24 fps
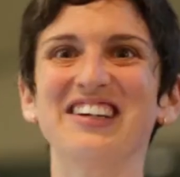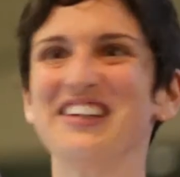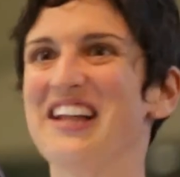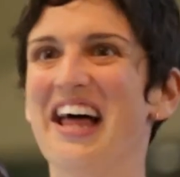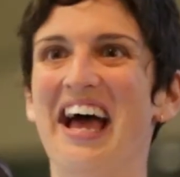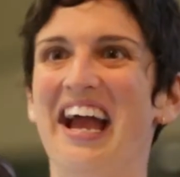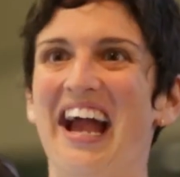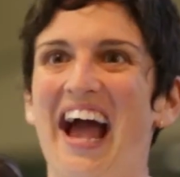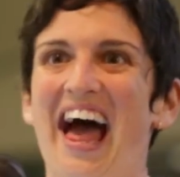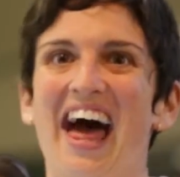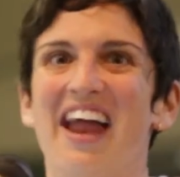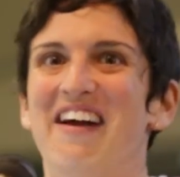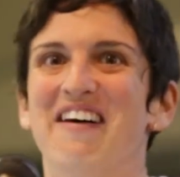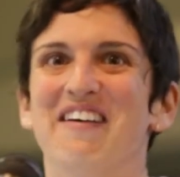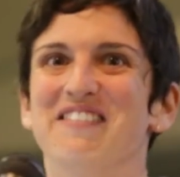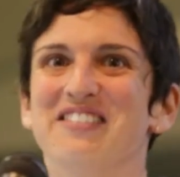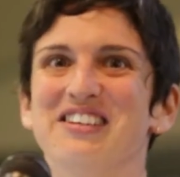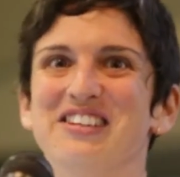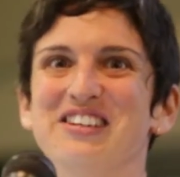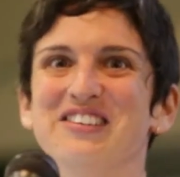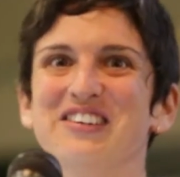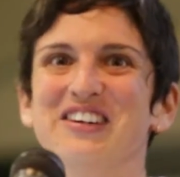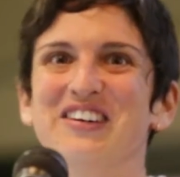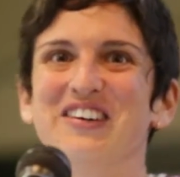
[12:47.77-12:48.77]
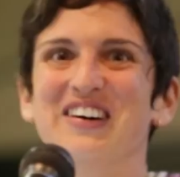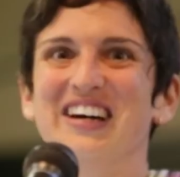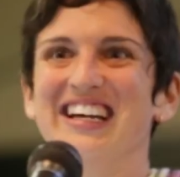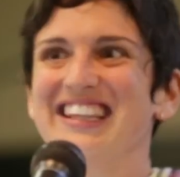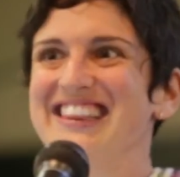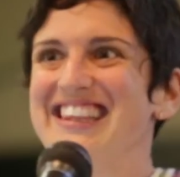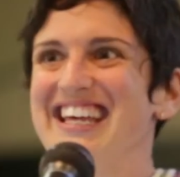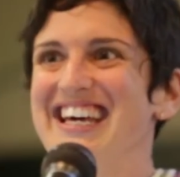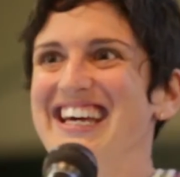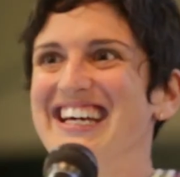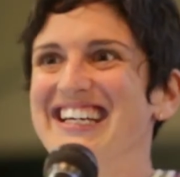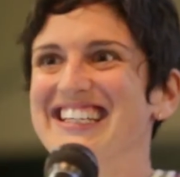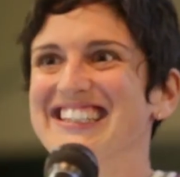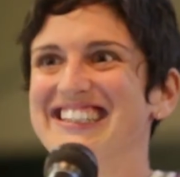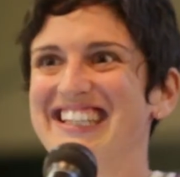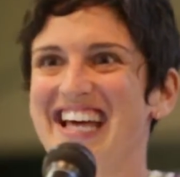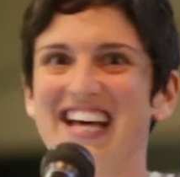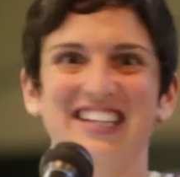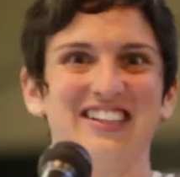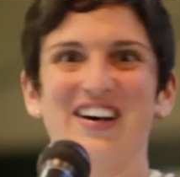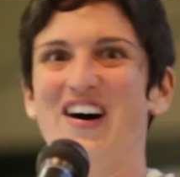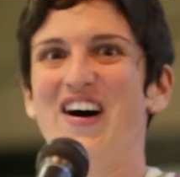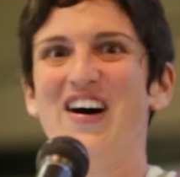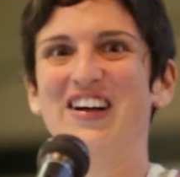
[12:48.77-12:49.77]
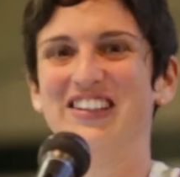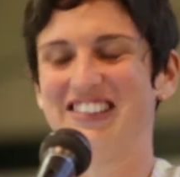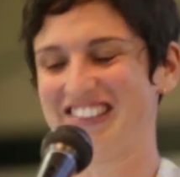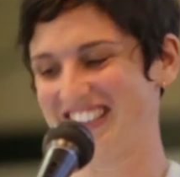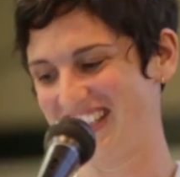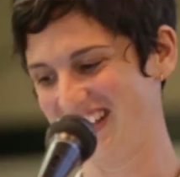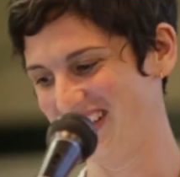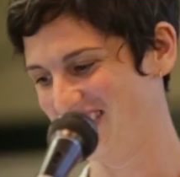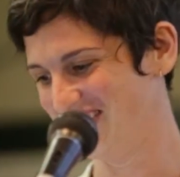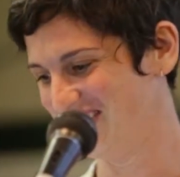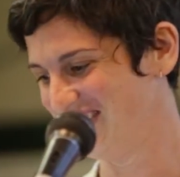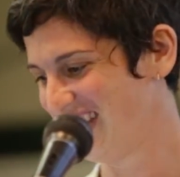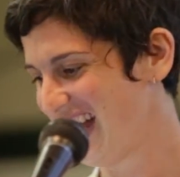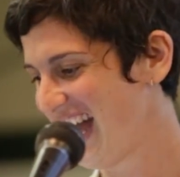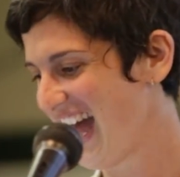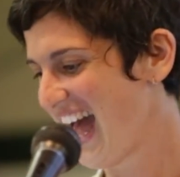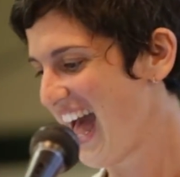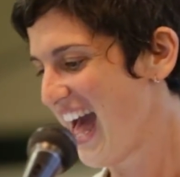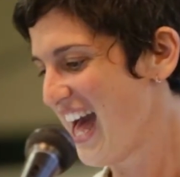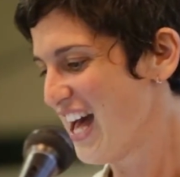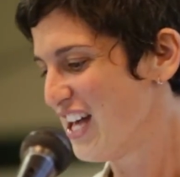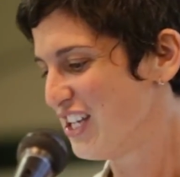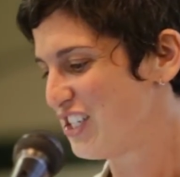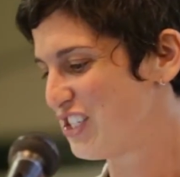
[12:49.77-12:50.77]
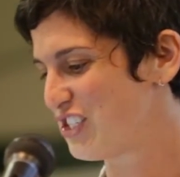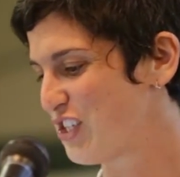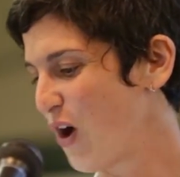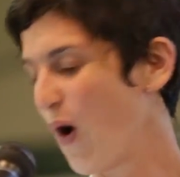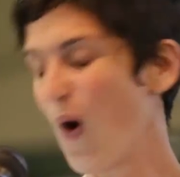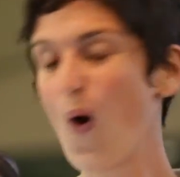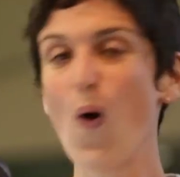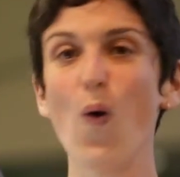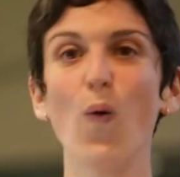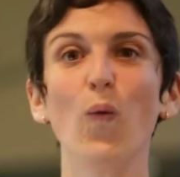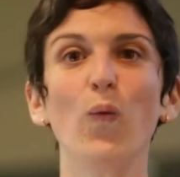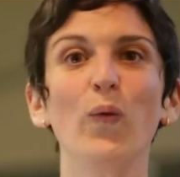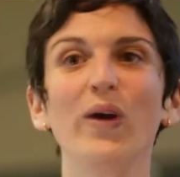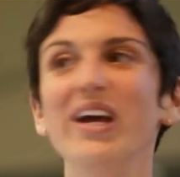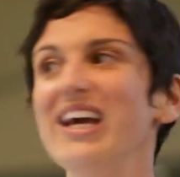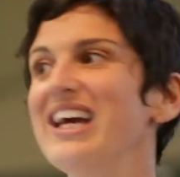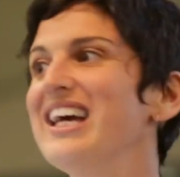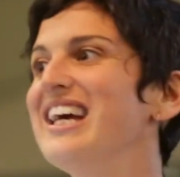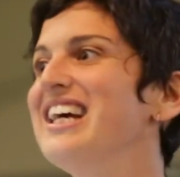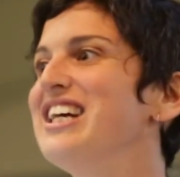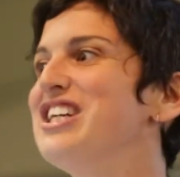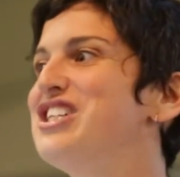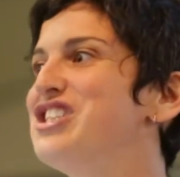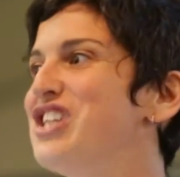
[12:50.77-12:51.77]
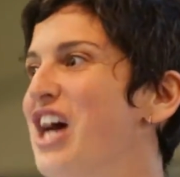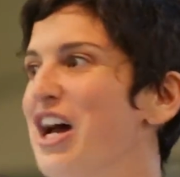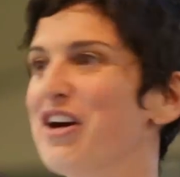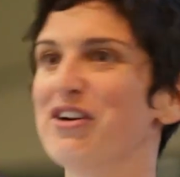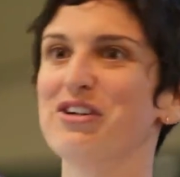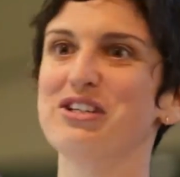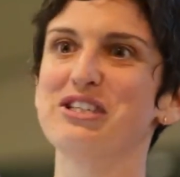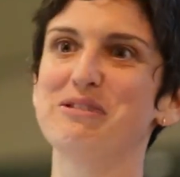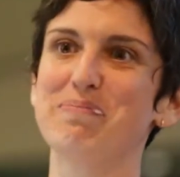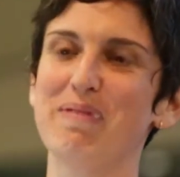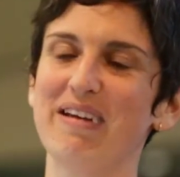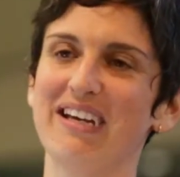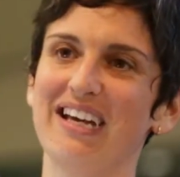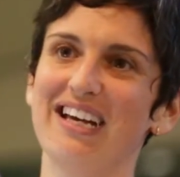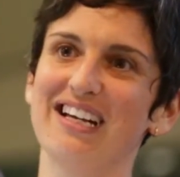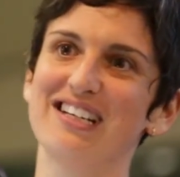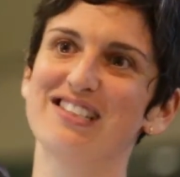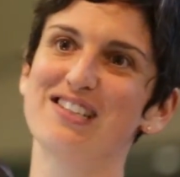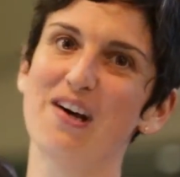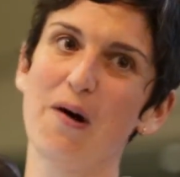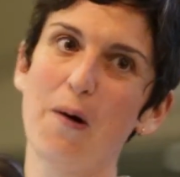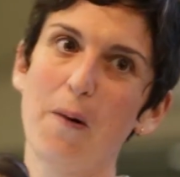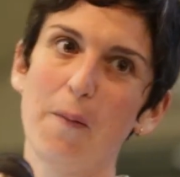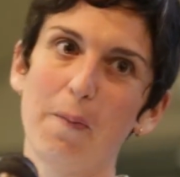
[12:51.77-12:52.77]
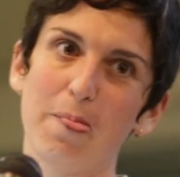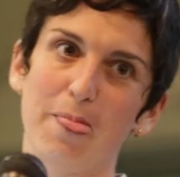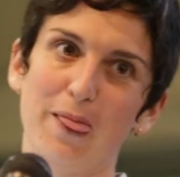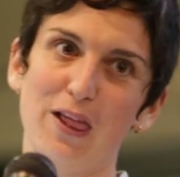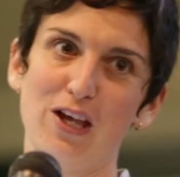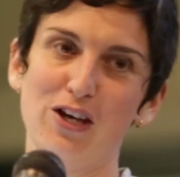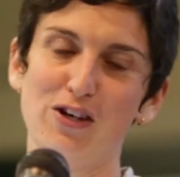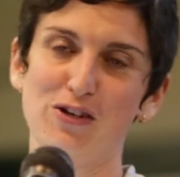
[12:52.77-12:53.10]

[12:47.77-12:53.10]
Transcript: you're like, I don't have to do annoying things, that's awesome. So we, generally speaking, don't